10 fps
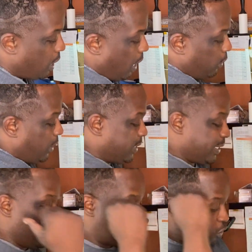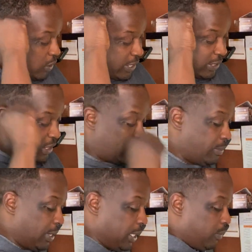I know that sounds crazy in the
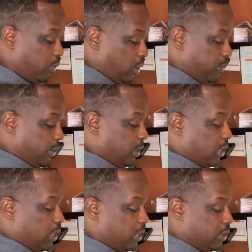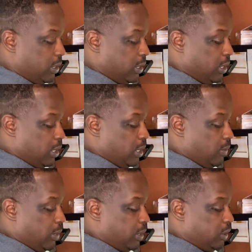mic. Pardon me, you guys.
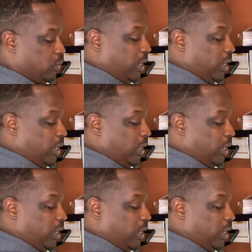We're going to